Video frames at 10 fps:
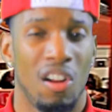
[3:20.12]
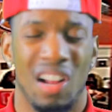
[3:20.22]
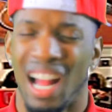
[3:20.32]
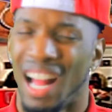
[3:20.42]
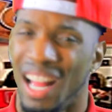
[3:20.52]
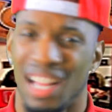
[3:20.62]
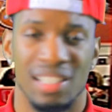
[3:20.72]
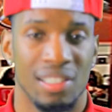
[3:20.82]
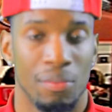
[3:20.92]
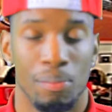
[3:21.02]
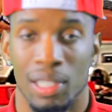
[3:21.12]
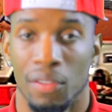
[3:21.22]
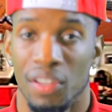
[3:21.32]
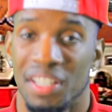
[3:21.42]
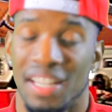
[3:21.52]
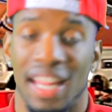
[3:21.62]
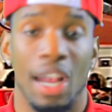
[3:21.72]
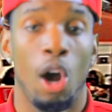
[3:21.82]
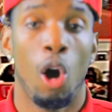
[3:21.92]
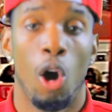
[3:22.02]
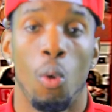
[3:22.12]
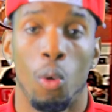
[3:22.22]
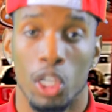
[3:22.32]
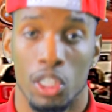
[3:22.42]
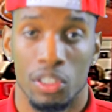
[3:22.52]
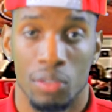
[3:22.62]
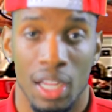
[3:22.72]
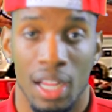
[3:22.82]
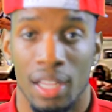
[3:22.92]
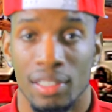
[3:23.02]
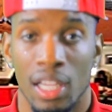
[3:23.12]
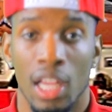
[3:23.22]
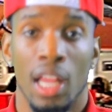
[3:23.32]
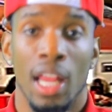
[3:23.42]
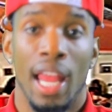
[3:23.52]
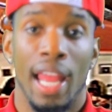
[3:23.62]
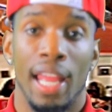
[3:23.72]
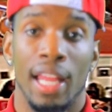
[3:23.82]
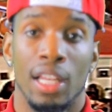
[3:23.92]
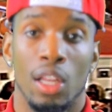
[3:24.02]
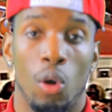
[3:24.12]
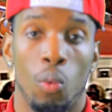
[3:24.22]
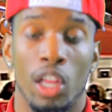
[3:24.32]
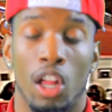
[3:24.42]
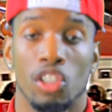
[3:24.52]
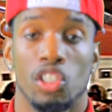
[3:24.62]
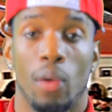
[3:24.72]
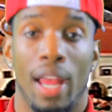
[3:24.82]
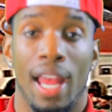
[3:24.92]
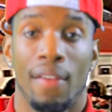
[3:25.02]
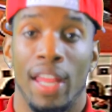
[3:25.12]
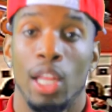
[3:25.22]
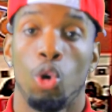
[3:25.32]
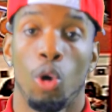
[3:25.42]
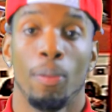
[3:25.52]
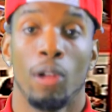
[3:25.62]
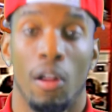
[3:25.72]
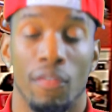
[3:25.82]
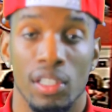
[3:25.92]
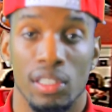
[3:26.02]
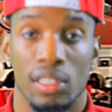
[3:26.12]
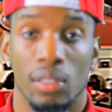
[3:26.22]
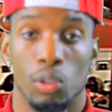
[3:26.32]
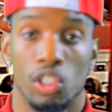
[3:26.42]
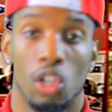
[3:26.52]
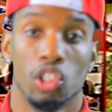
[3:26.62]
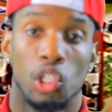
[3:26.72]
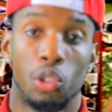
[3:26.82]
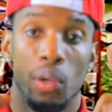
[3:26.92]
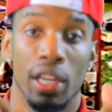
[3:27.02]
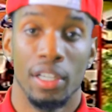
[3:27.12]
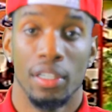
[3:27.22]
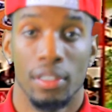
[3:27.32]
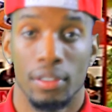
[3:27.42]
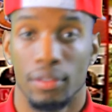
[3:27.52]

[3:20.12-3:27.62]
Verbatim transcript: all kinds of benefits, and they all work, you guys. And we also have a corporate office, which I'll show you here.